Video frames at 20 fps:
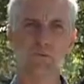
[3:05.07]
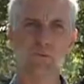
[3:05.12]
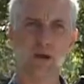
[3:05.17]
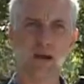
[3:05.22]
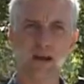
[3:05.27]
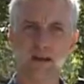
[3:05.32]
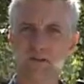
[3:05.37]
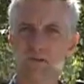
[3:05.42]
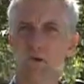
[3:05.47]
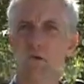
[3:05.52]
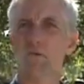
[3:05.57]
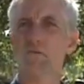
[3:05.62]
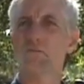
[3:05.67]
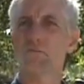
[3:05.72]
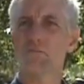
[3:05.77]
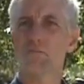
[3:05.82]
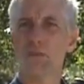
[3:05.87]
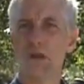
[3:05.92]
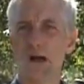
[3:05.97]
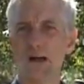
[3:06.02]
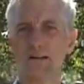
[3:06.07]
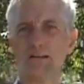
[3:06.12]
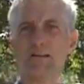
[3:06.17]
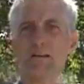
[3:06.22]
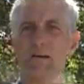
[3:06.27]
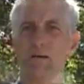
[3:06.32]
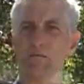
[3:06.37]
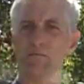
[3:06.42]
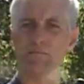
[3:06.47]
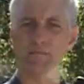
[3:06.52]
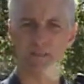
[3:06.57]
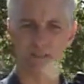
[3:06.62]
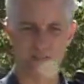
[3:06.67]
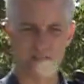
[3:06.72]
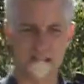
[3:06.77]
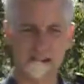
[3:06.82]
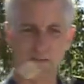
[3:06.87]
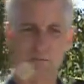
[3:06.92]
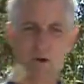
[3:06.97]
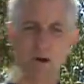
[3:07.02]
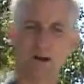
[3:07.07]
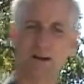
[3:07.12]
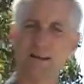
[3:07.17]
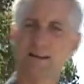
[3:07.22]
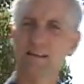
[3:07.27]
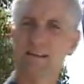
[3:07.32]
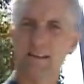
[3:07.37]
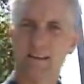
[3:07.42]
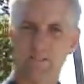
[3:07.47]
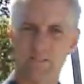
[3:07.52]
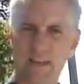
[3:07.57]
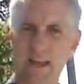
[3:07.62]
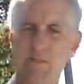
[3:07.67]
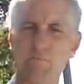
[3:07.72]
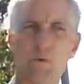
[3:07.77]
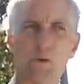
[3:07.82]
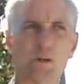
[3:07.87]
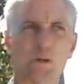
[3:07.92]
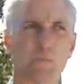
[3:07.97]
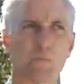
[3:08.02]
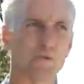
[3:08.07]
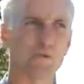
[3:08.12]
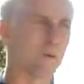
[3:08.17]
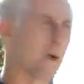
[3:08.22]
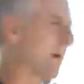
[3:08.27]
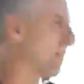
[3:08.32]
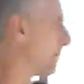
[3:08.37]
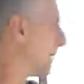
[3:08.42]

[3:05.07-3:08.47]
that might contain secret information or something that people don't want